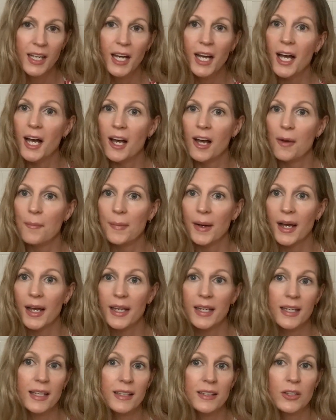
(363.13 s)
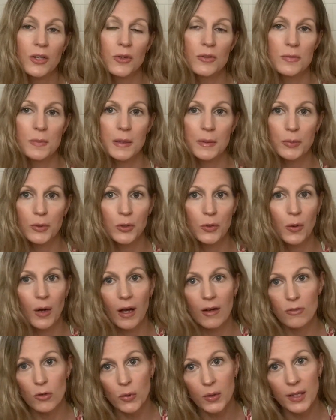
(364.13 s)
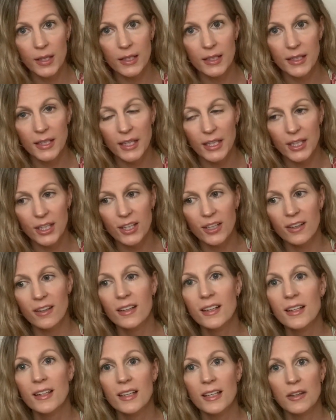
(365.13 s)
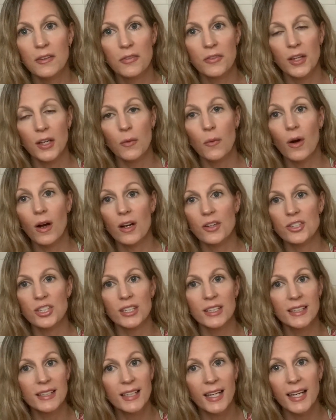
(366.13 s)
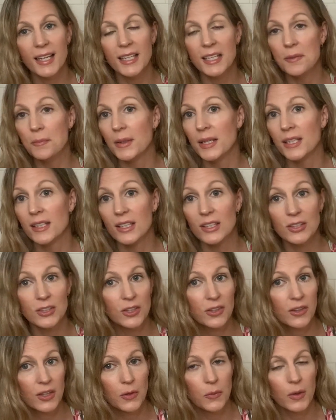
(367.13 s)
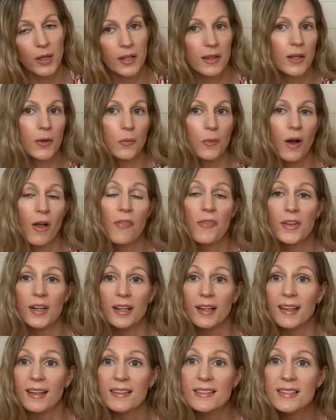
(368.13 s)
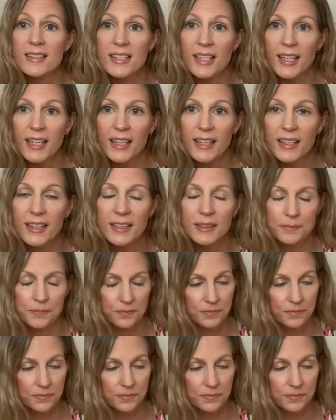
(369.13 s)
I know people who have oily hair, if they wash it at night, it may not look the way they want the next day.